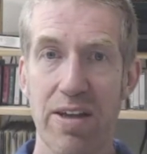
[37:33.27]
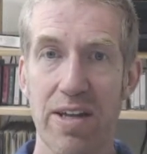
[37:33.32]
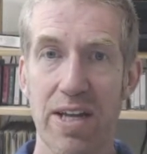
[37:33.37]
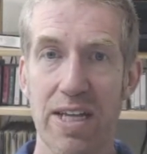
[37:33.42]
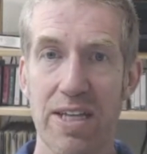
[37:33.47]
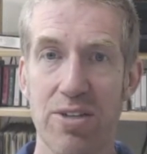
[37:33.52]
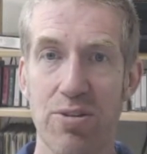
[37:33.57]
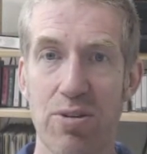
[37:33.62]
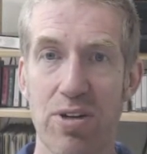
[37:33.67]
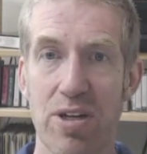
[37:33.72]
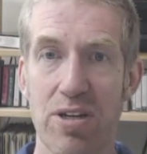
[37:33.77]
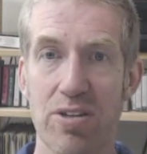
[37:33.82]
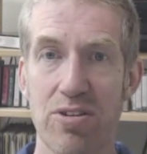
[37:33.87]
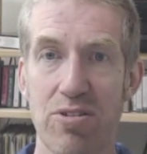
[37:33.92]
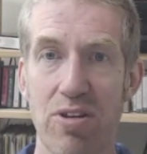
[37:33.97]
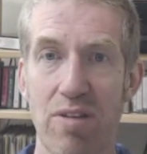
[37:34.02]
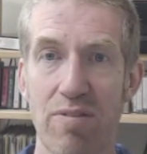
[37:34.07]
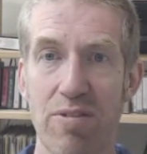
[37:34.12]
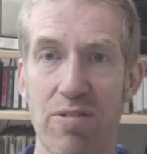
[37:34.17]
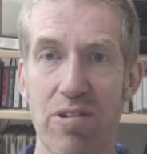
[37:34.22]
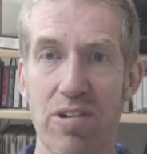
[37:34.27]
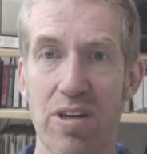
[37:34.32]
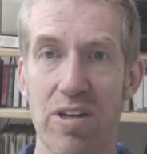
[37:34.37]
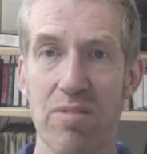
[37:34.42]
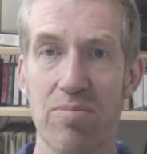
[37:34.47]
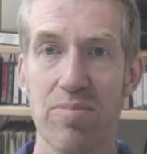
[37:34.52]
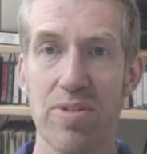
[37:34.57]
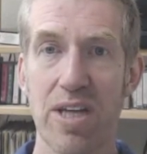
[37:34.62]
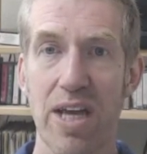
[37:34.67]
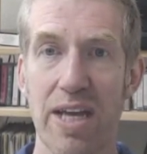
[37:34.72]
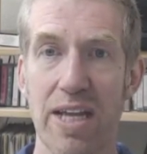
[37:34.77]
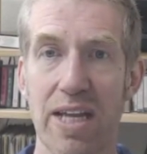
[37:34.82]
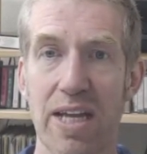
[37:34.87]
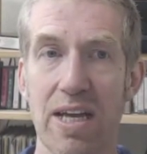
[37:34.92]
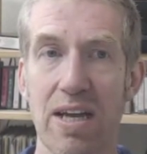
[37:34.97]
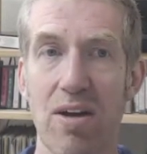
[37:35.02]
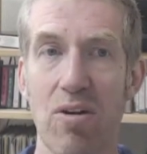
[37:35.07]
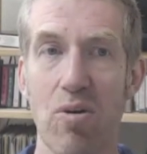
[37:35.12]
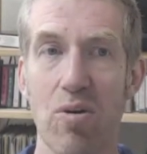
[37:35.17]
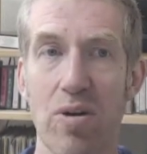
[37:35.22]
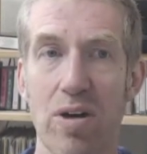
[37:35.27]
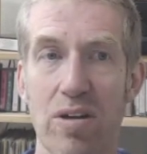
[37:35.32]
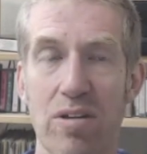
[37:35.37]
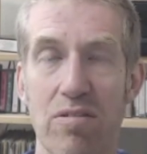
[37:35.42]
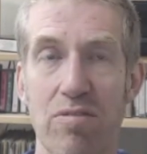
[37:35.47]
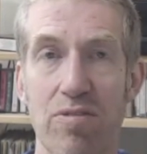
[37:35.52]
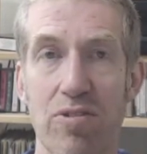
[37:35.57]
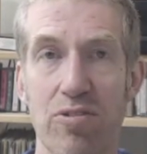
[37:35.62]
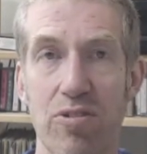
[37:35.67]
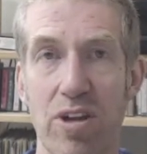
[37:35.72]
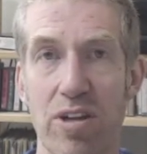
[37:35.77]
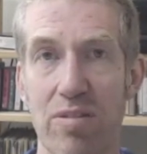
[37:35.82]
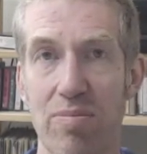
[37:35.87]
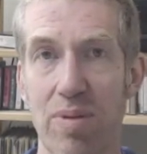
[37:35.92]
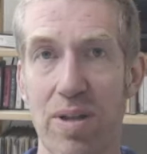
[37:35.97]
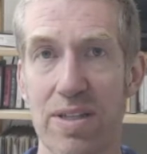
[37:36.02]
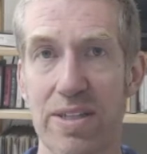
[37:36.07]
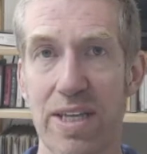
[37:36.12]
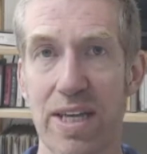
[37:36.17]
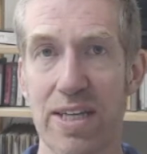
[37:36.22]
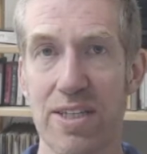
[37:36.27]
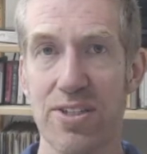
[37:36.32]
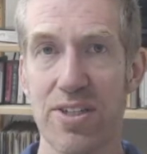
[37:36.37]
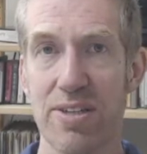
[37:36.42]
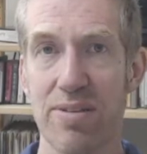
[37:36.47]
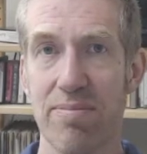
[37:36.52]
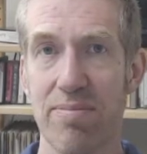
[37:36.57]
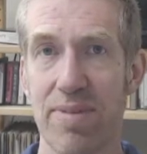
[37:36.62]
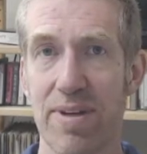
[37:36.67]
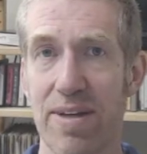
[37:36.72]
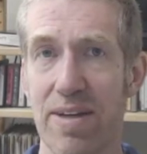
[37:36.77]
can lead to a controversy in obtaining organs for transplantation.